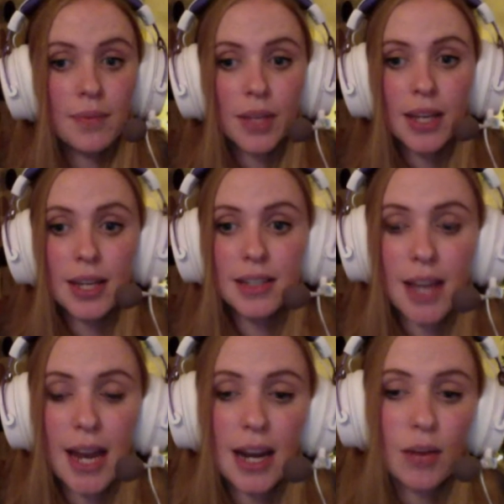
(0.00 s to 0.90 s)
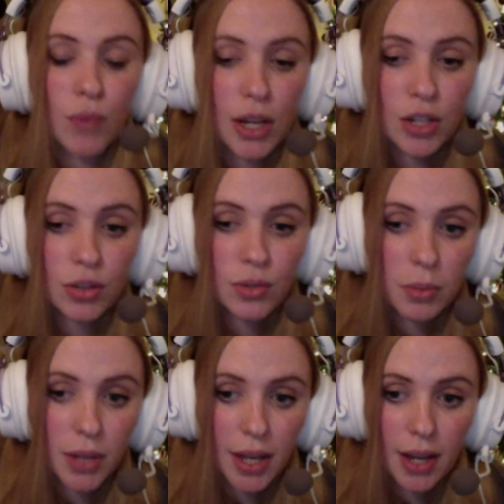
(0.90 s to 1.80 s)
is that Retro
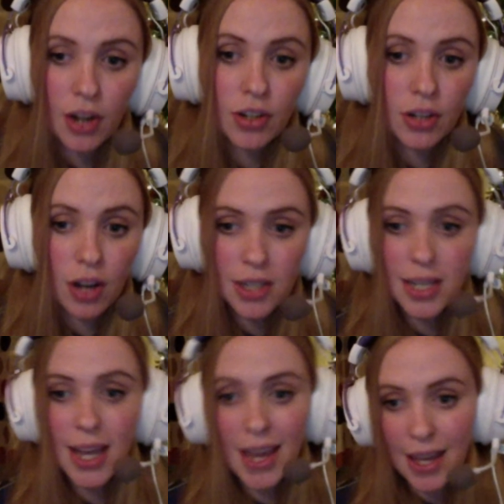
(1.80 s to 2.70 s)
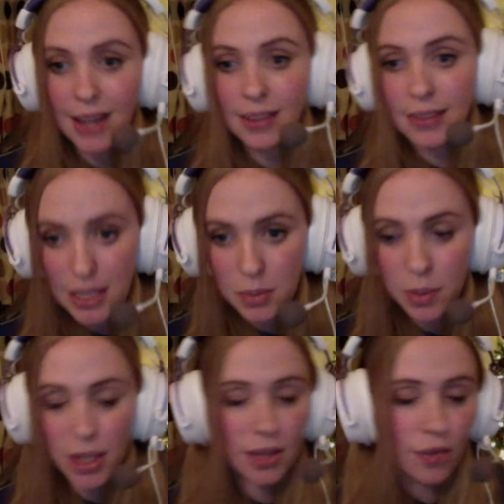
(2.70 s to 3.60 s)
Replay are not a Let's
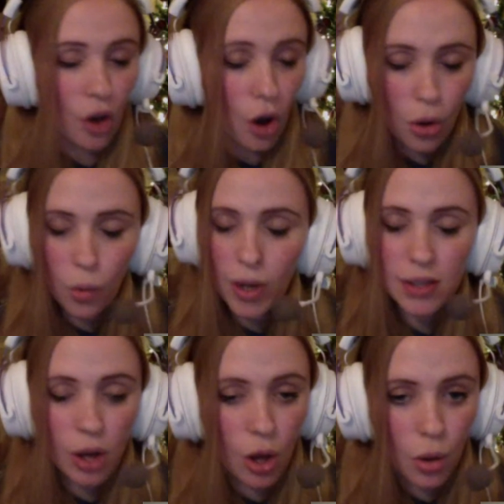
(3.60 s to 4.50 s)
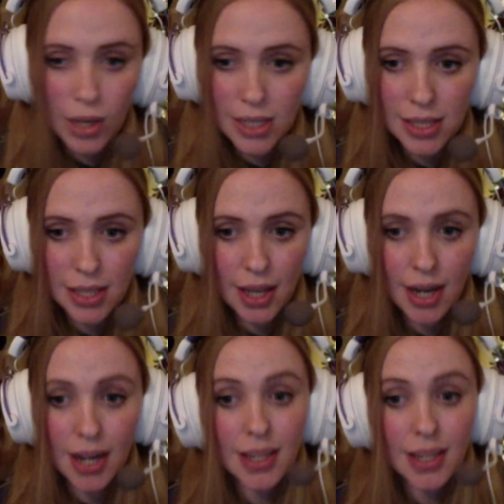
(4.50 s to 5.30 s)
Play. They've always said that. And yet